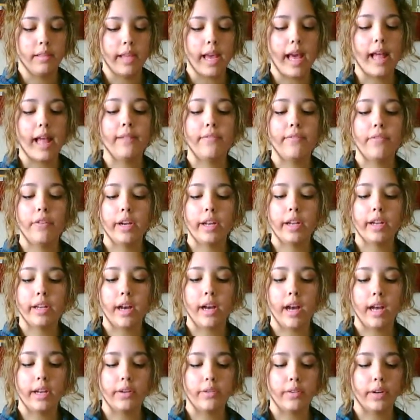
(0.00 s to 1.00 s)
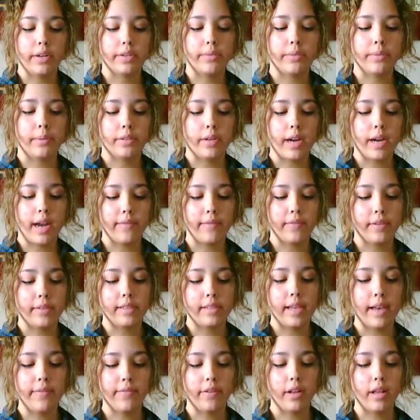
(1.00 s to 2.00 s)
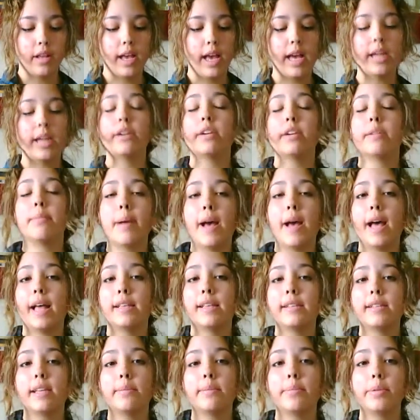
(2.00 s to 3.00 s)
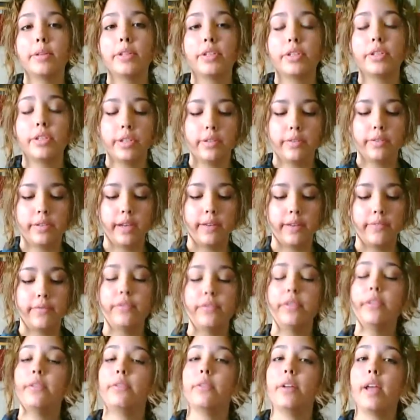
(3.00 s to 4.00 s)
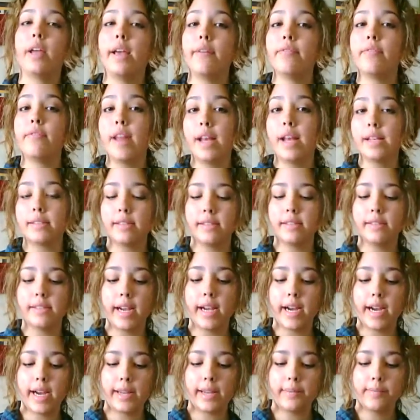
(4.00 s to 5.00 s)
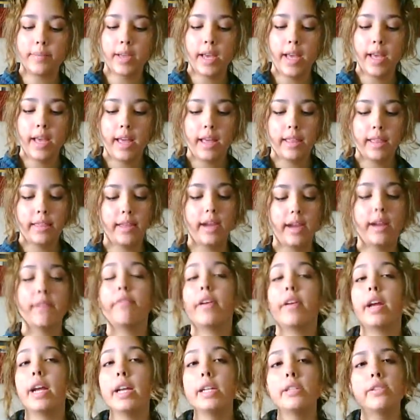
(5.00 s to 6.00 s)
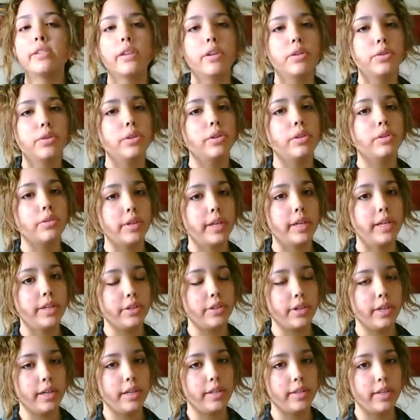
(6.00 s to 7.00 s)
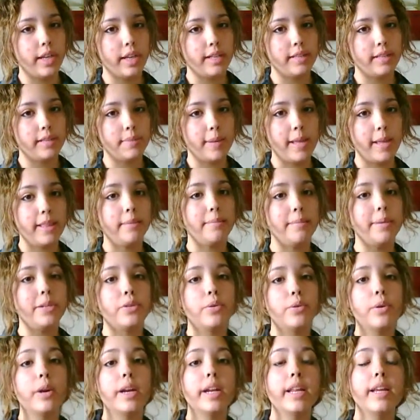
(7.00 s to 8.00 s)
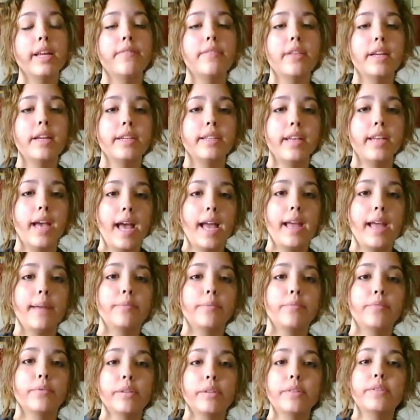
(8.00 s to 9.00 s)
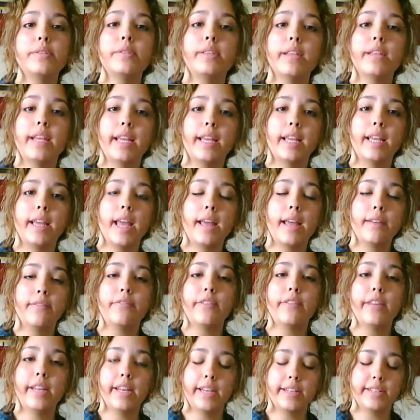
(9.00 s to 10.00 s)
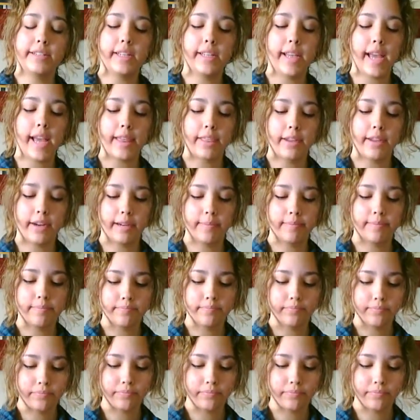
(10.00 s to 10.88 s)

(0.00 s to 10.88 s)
Californian condors will travel several hundred miles in pursuit of food if necessary. They are very social creatures and spend the majority of their time roosting and feeding together.